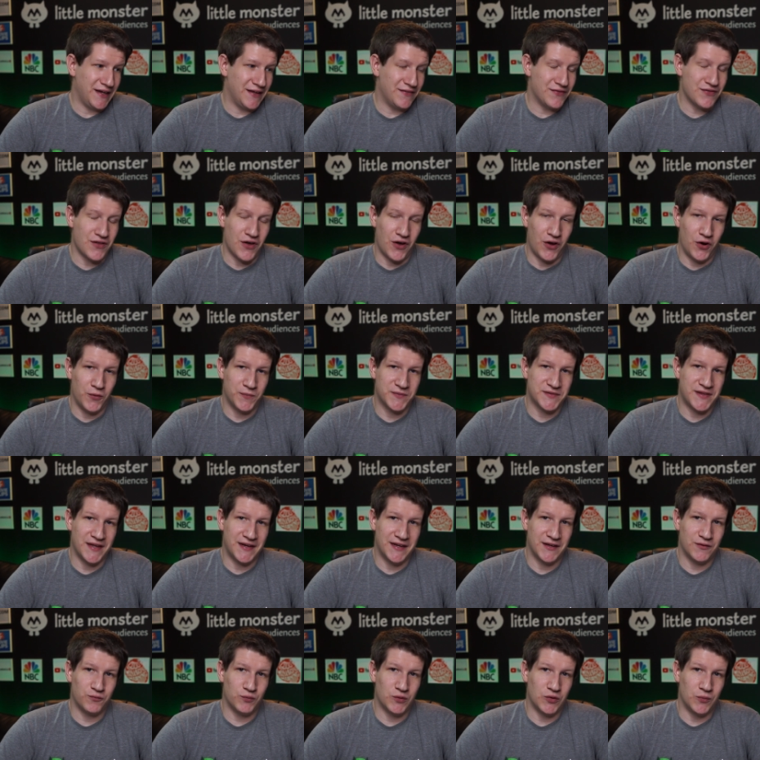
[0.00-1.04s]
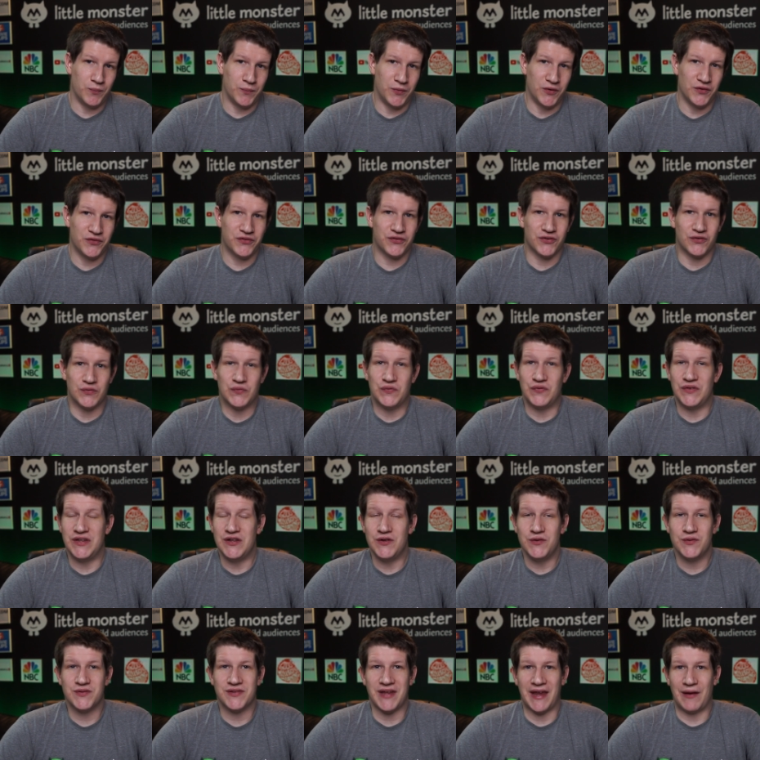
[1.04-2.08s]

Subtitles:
in the hopes that it will bolster views.